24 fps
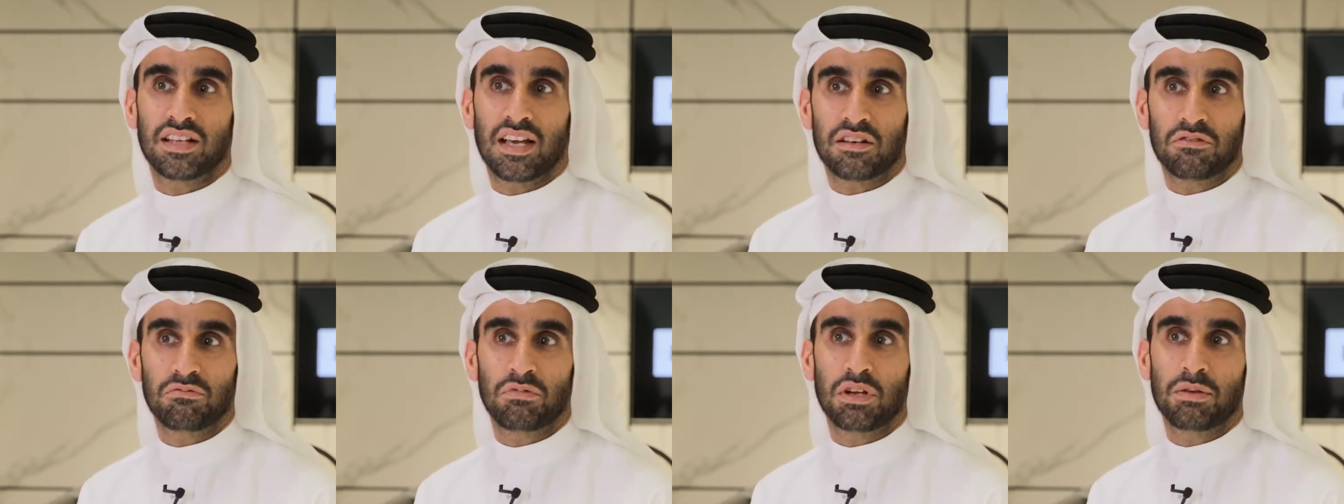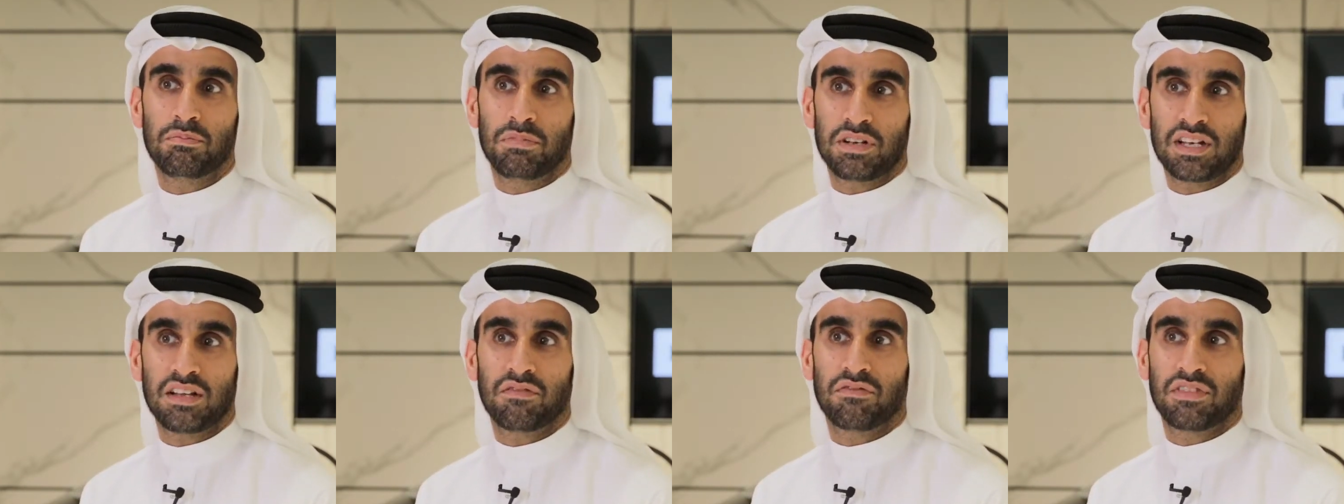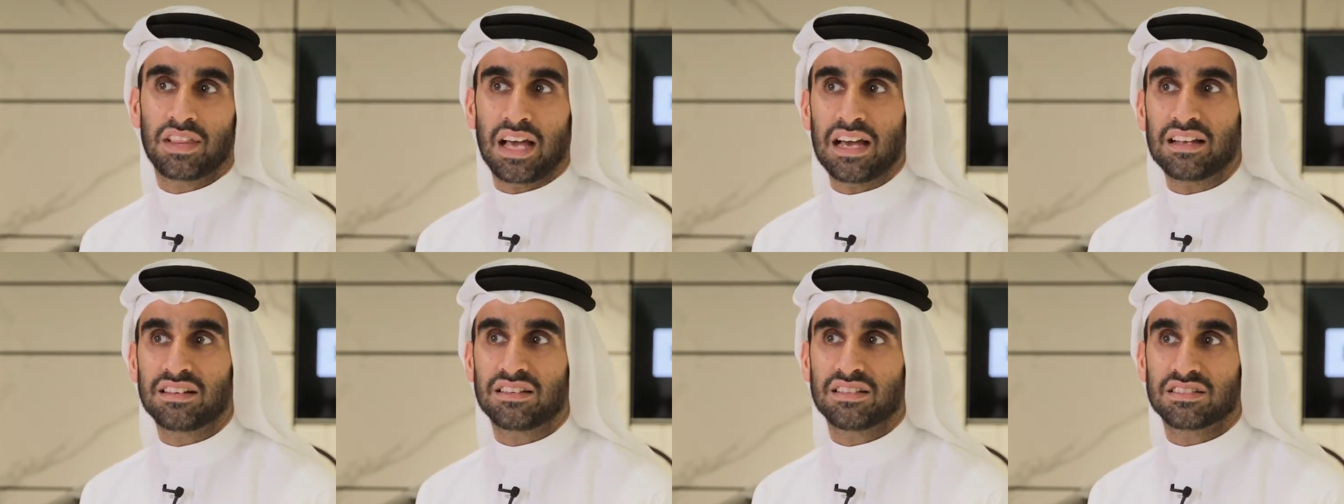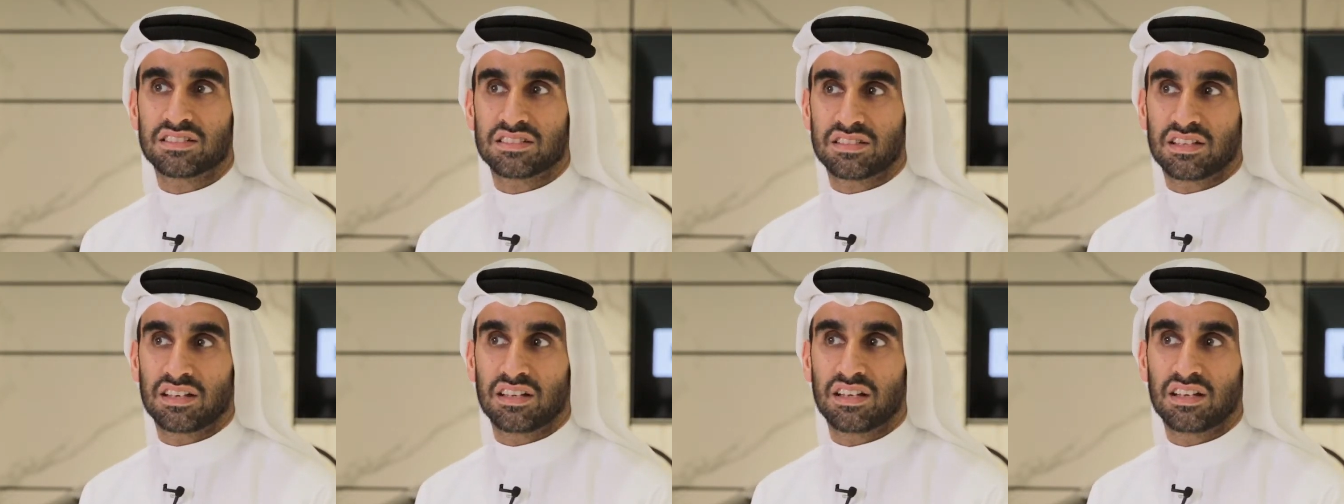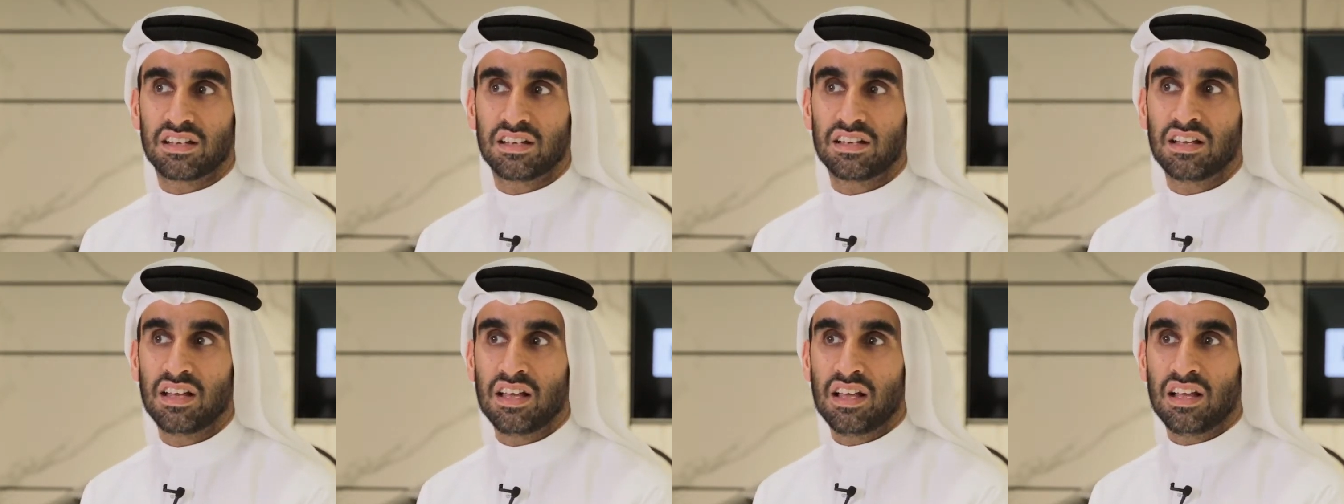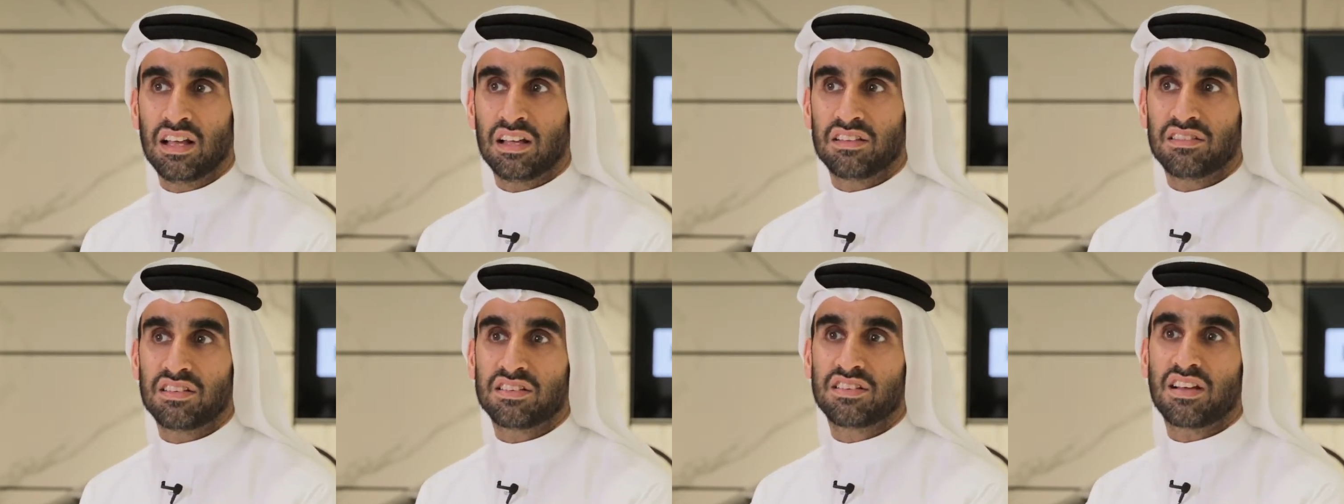And we believe that is the
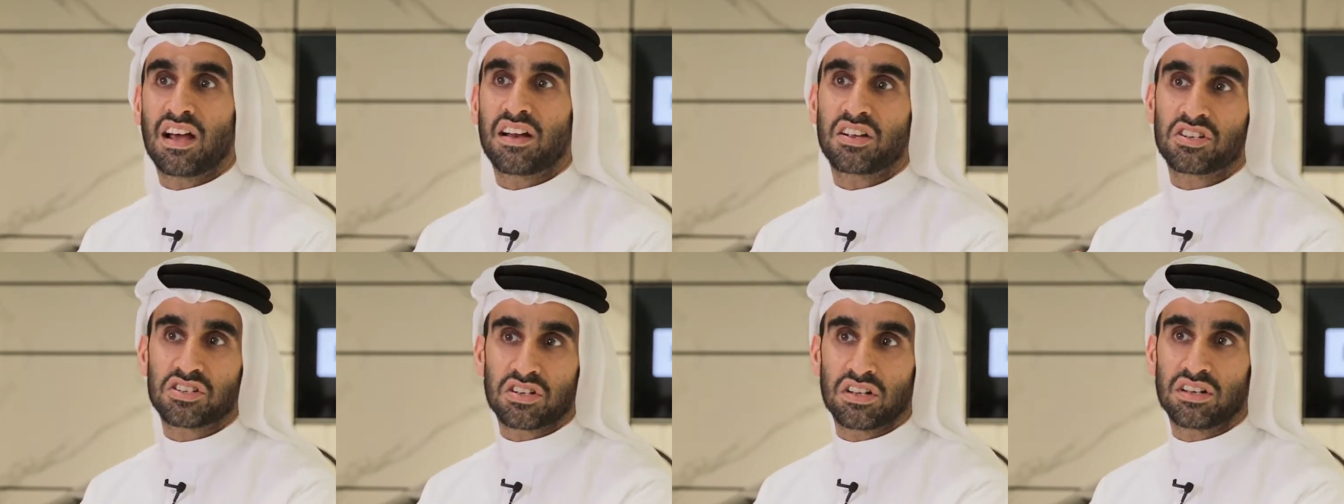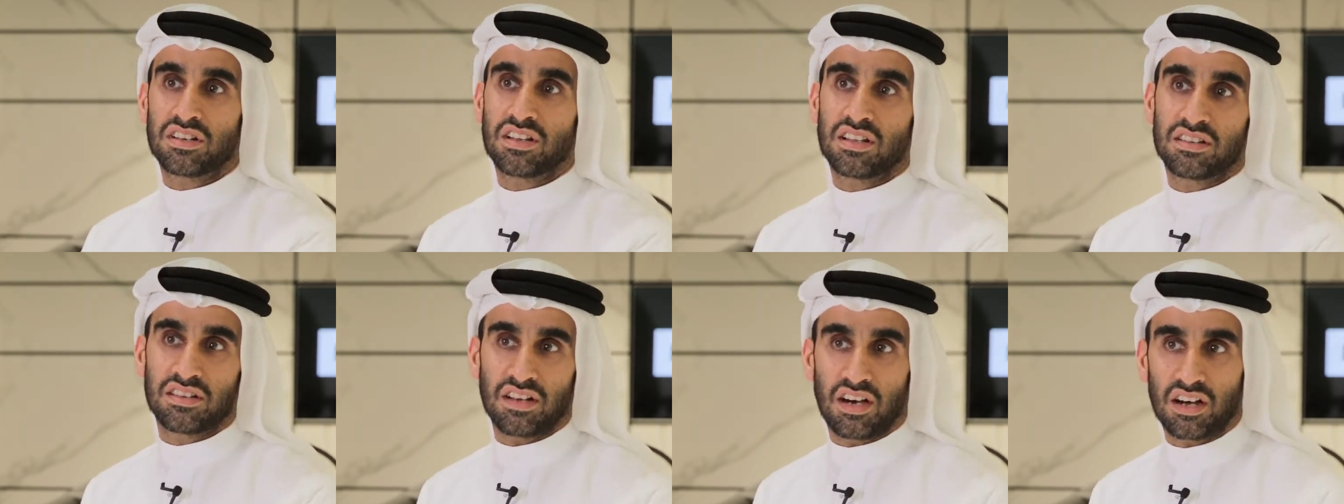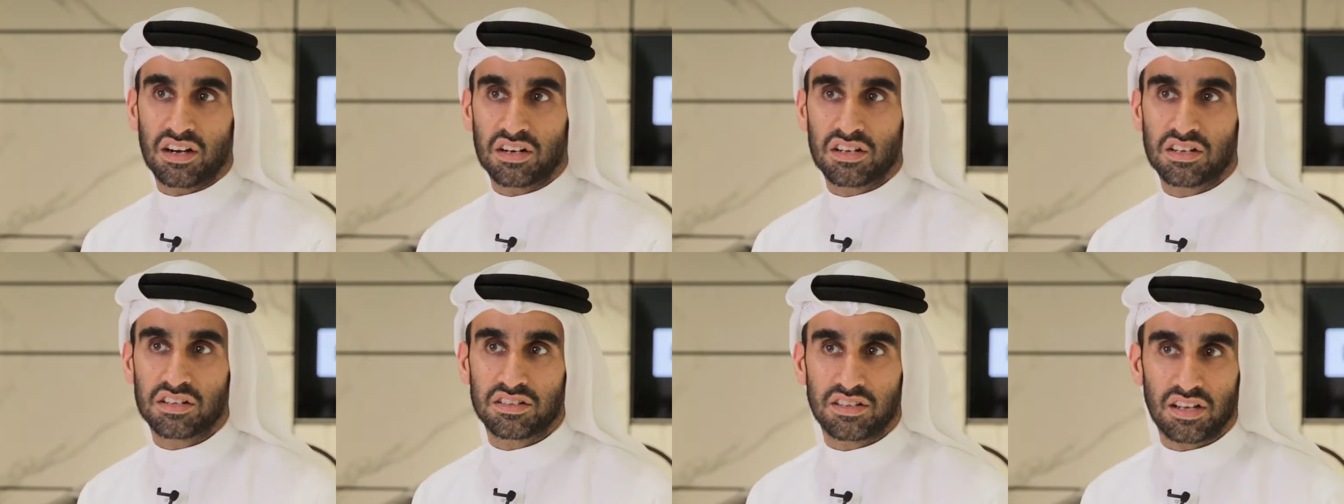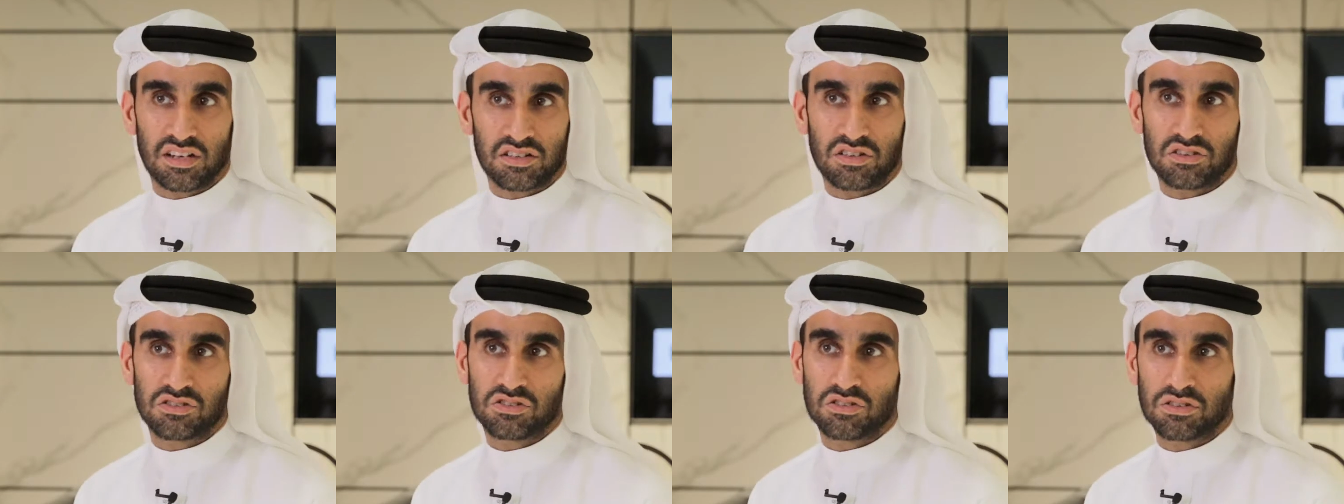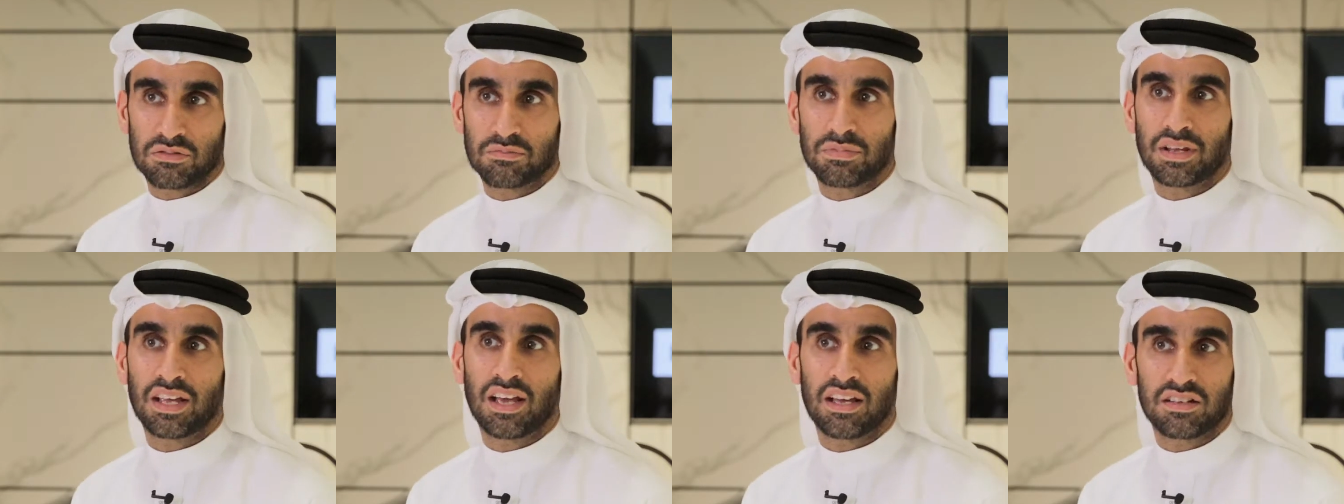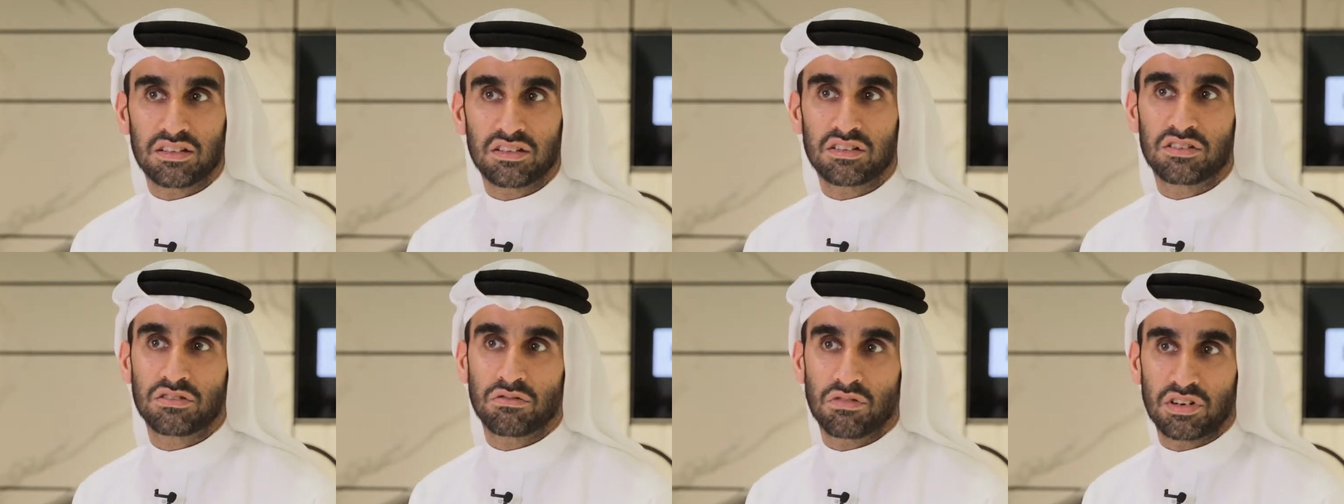direction that the architecture should be
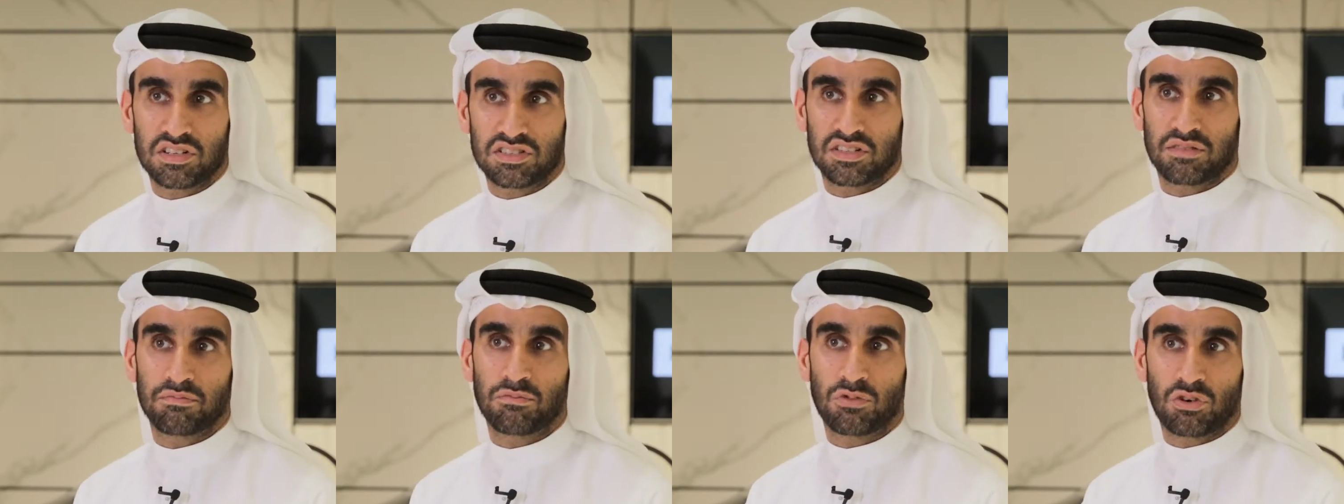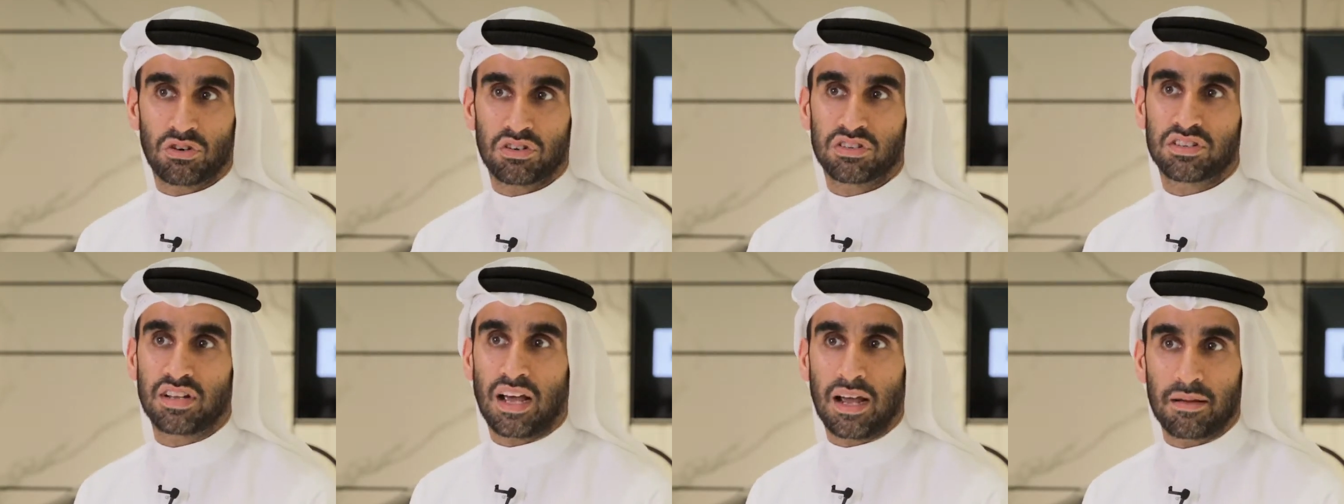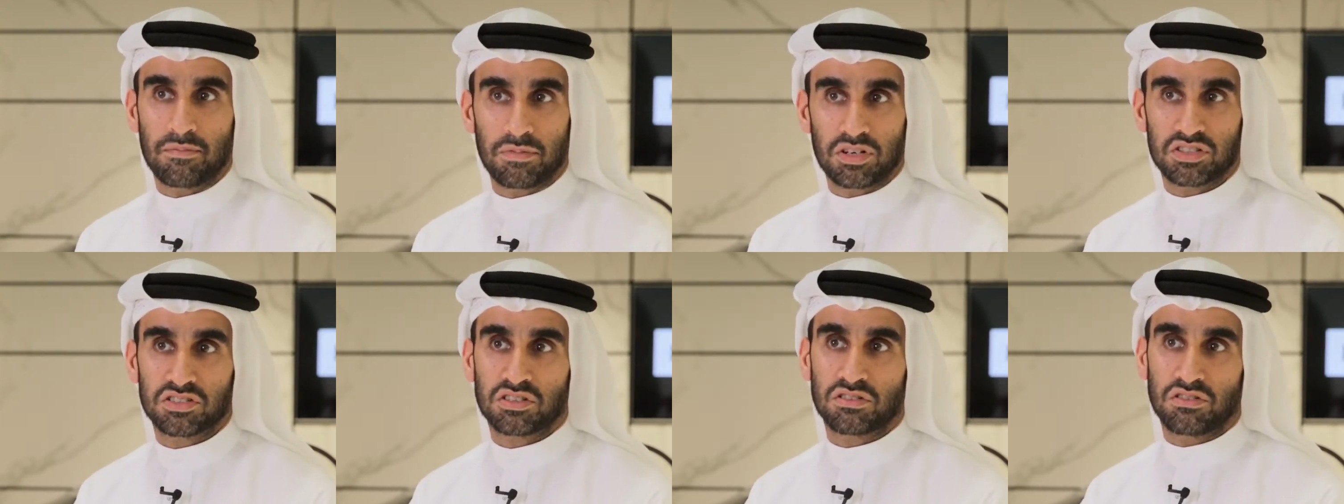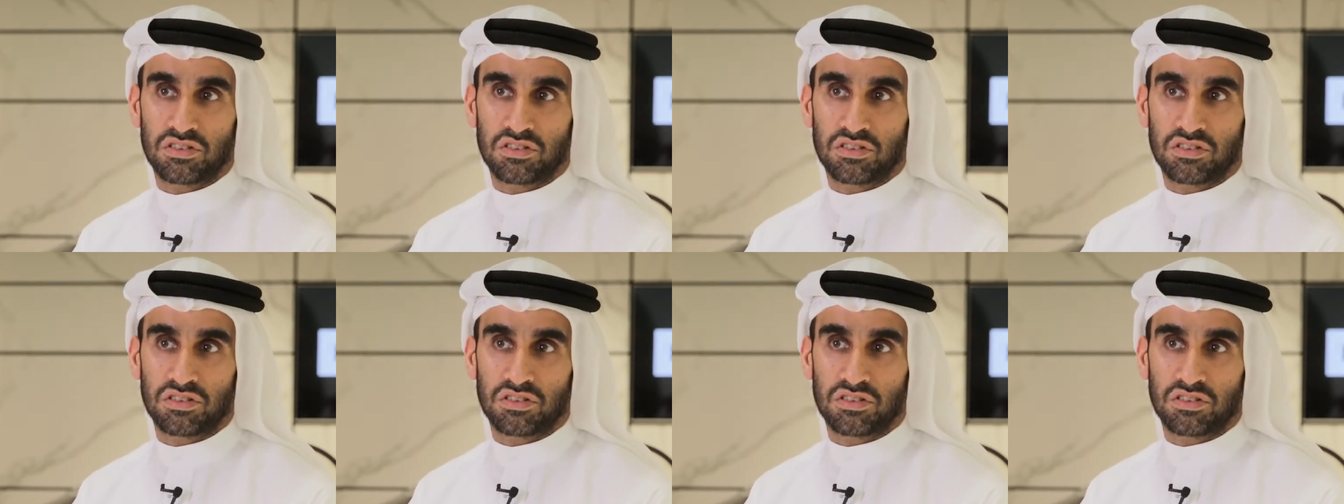headed towards, a more timeless,